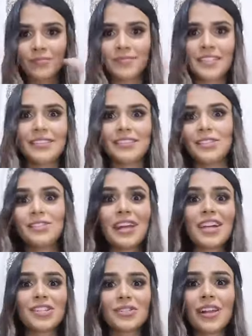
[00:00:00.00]

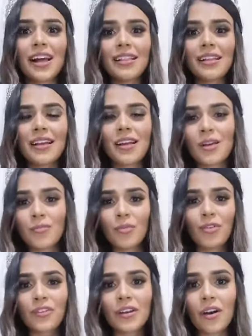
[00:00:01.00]
international
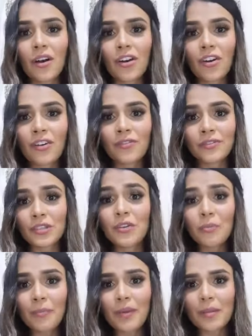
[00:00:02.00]
movement of
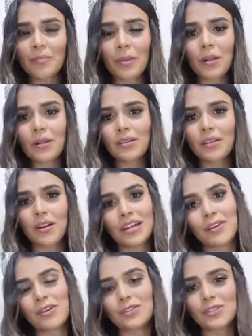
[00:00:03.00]
young people,
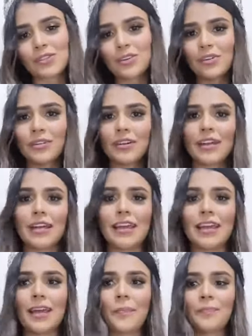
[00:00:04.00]
and also
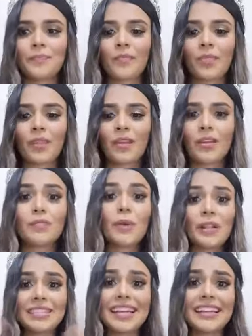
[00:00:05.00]
the
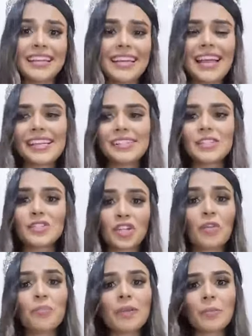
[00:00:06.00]
idea is the
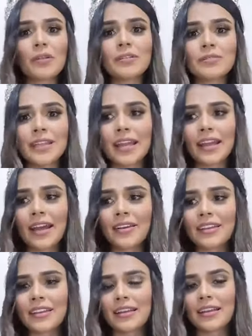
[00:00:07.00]
young people, they are
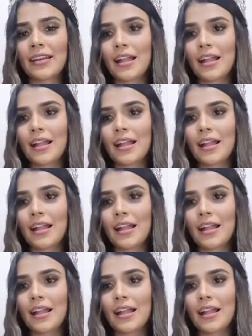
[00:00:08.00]
they